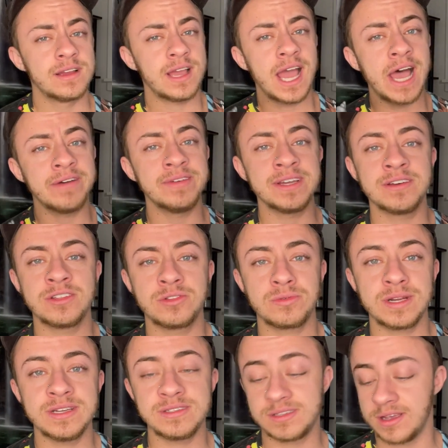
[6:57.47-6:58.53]
Having a
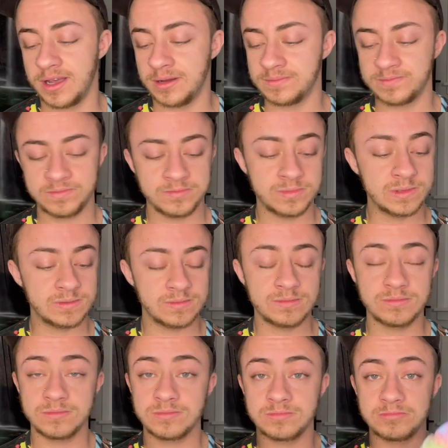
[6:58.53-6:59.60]
threesome
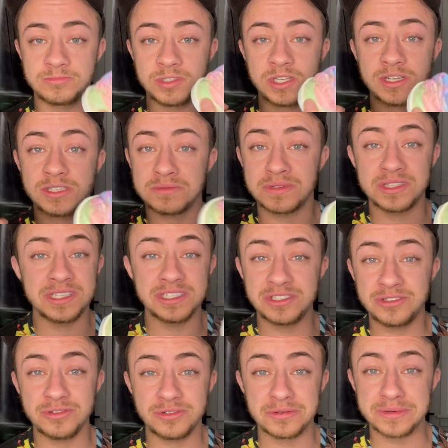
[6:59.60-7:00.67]
just with these
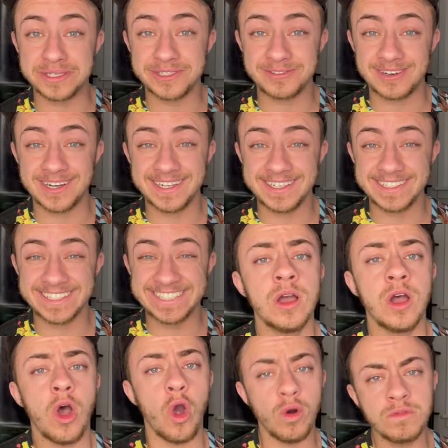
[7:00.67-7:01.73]
two toys, right?
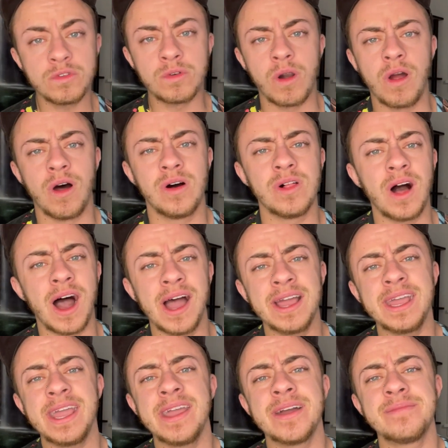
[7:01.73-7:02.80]
Overall,
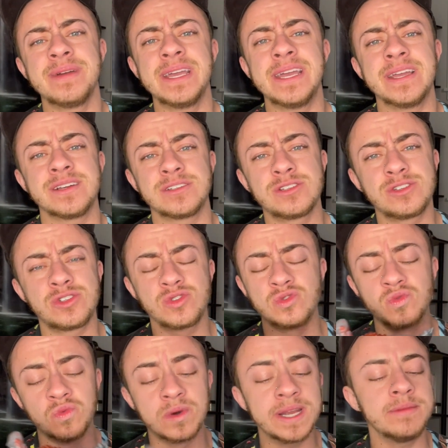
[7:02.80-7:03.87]
I am
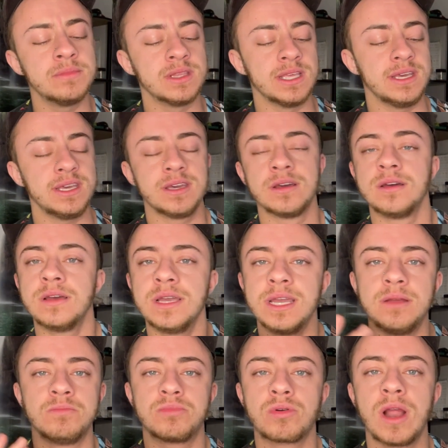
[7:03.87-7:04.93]
extremely
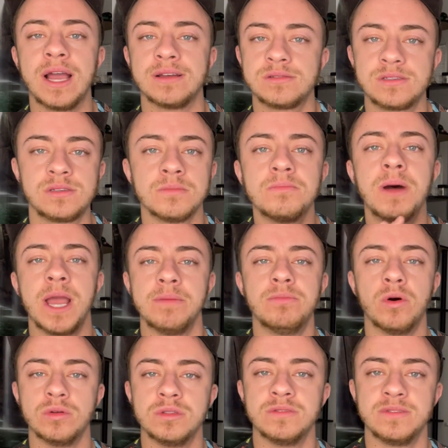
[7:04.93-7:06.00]
impressed by
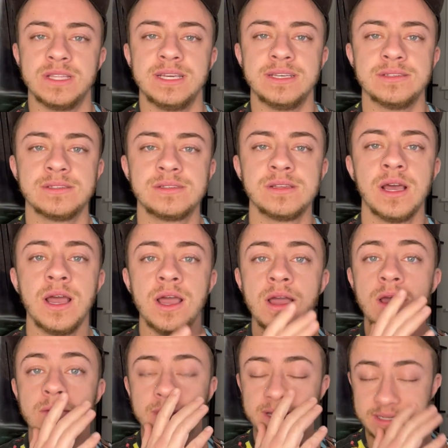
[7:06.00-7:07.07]
both of these
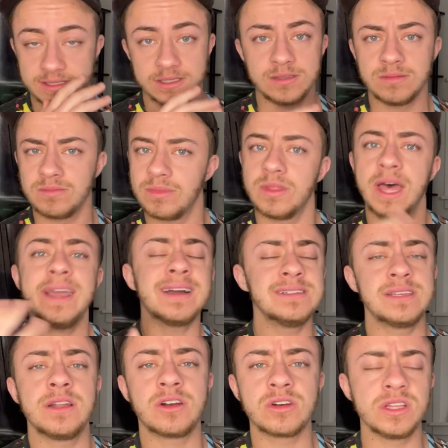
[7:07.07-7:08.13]
because, like I
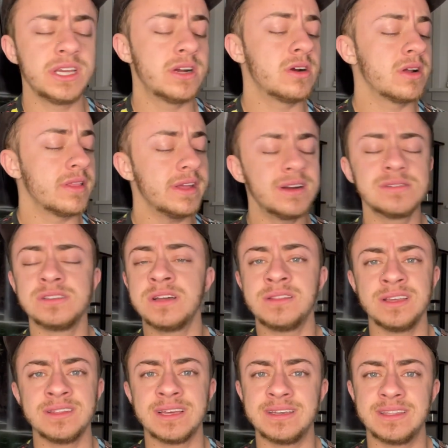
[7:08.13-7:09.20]
said earlier, there's
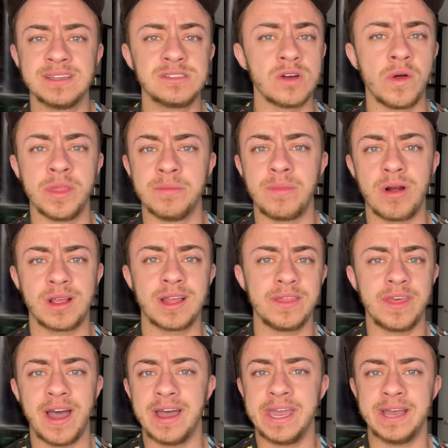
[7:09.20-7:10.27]
nothing like this on the market
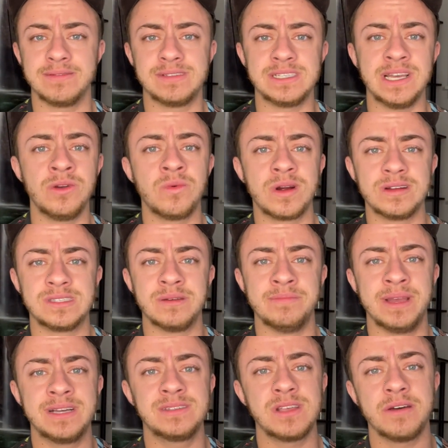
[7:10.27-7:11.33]
that I have seen where it's a
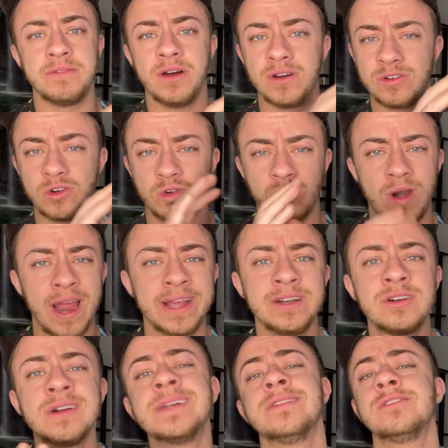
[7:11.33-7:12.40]
mix of a
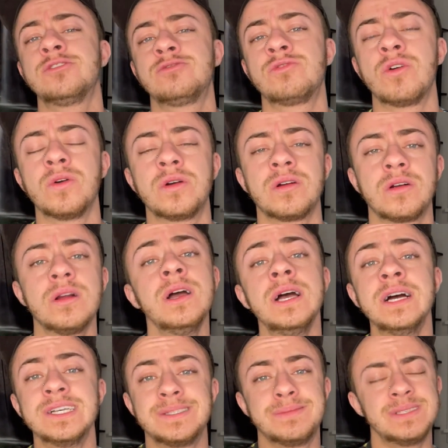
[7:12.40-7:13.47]
grinder and a stroker,
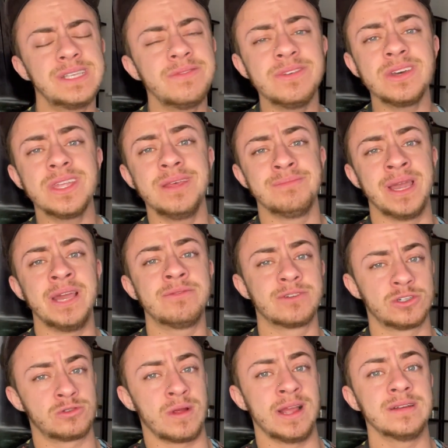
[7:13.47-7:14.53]
specifically made for
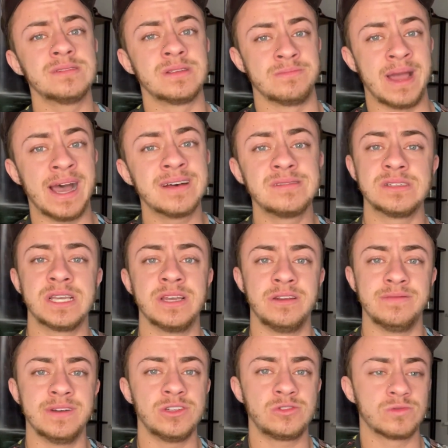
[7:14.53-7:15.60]
trans masc
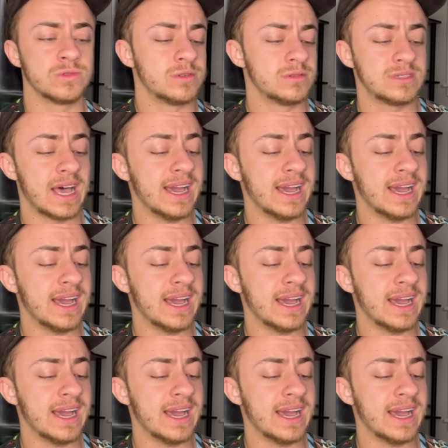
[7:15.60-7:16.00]
individuals.